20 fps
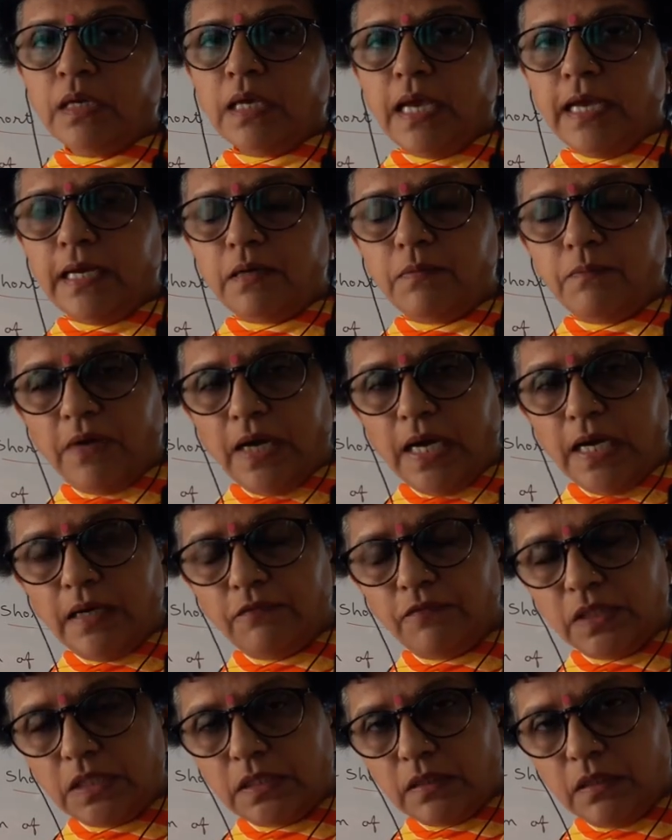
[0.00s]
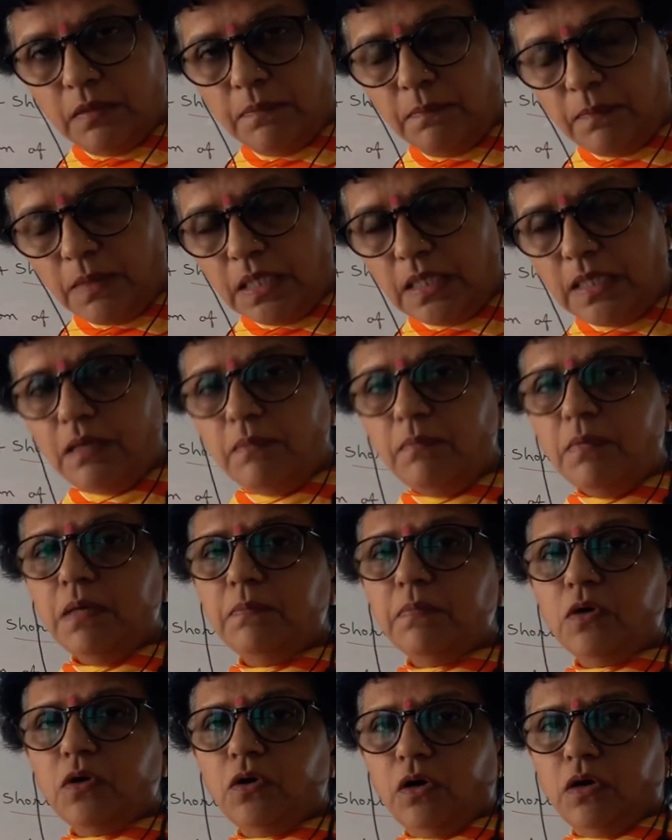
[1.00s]
And with a
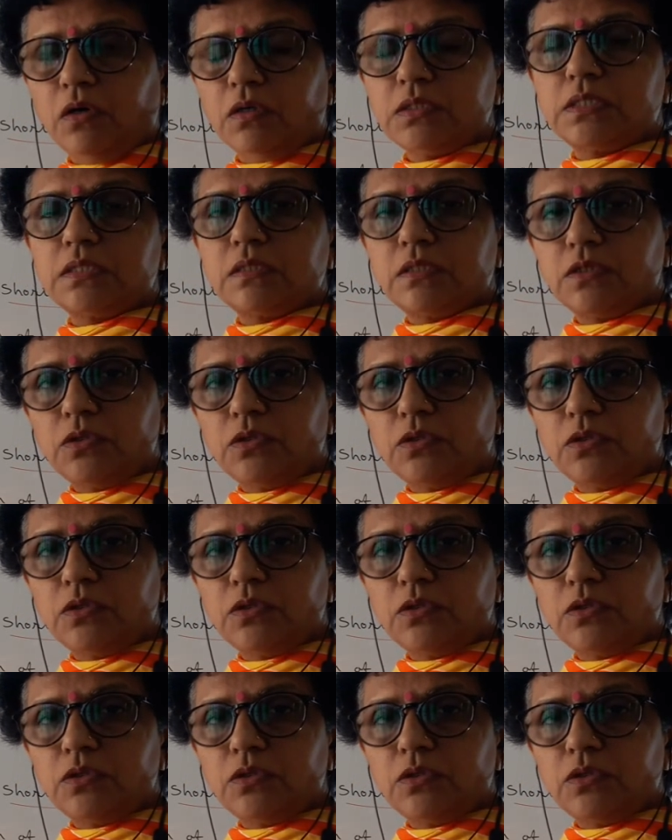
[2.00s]
minimum cost,